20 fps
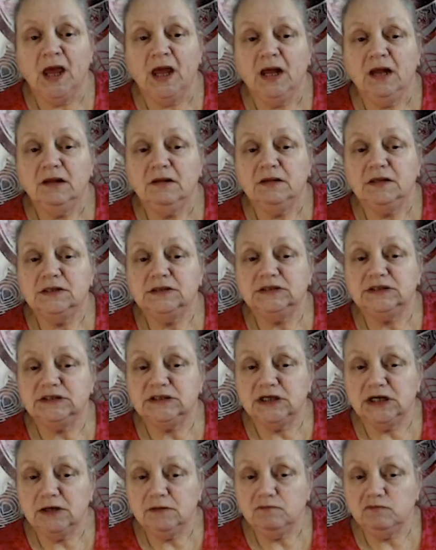The
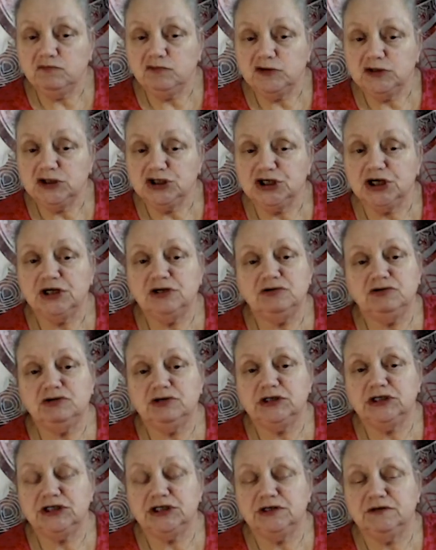same
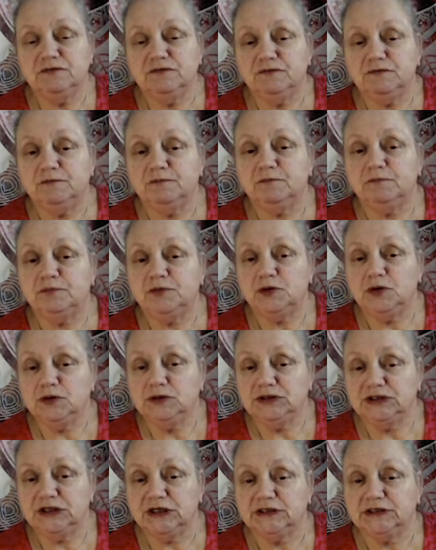regenerative
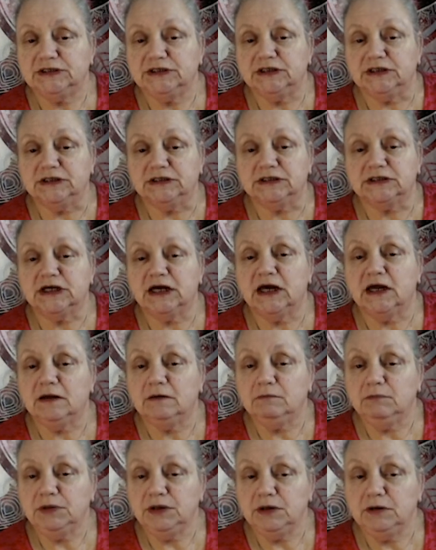processes can
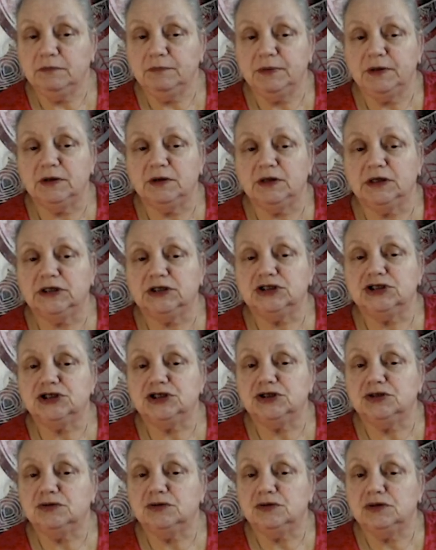be applied to
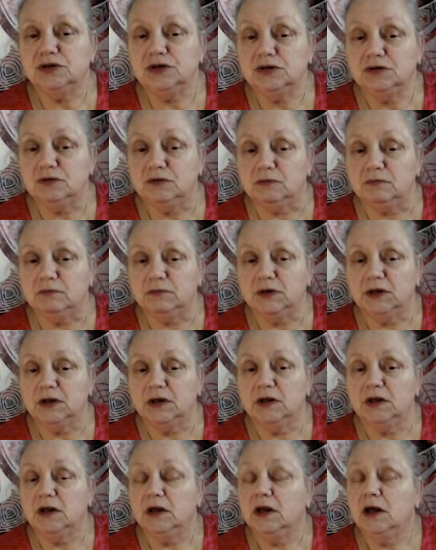your home,
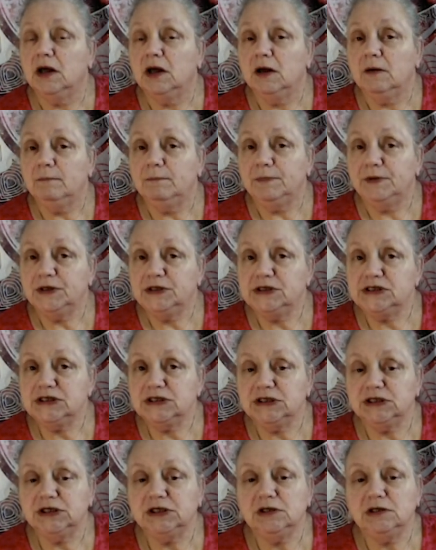
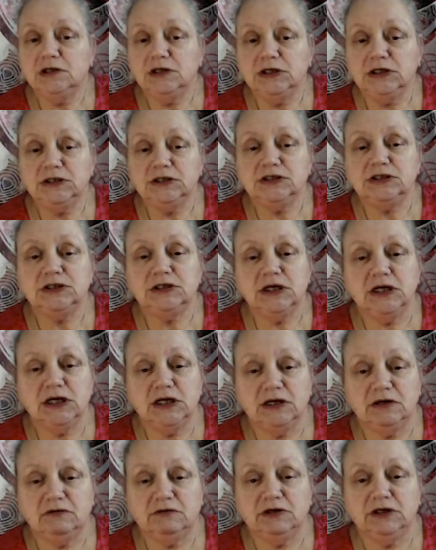particularly to
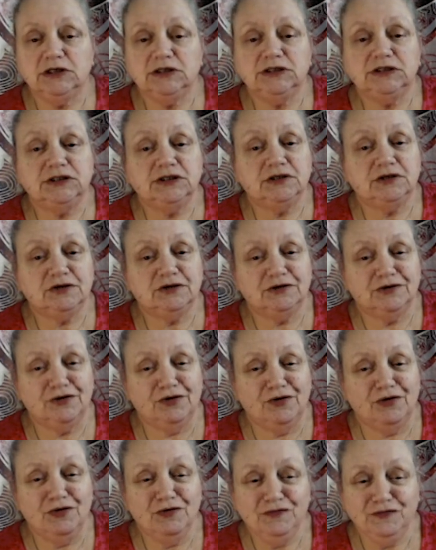areas that are
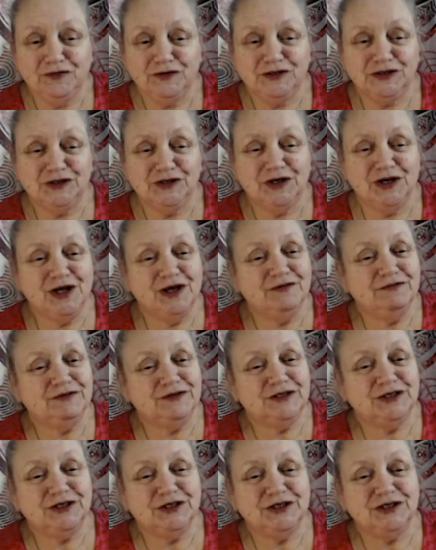often left
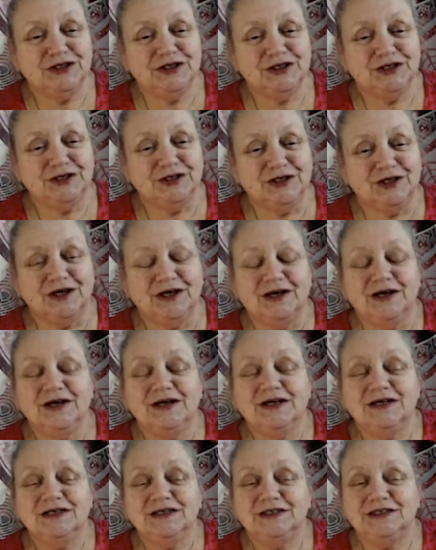undone,
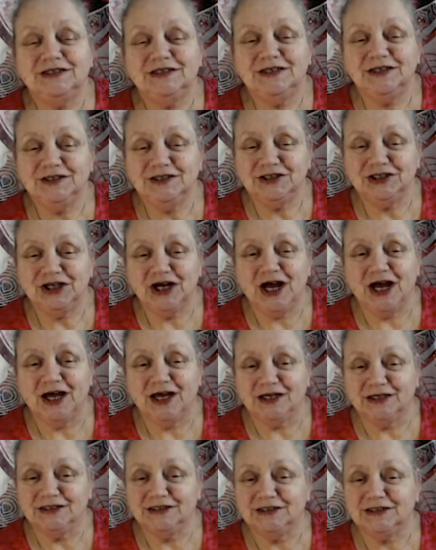such
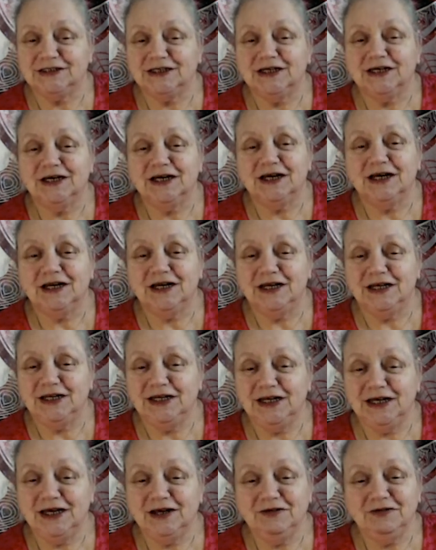as cleaning
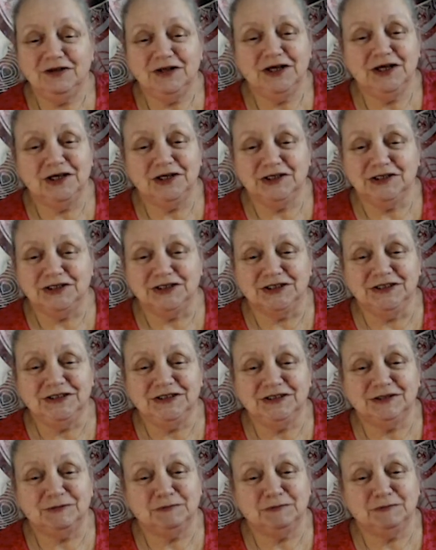out the gutters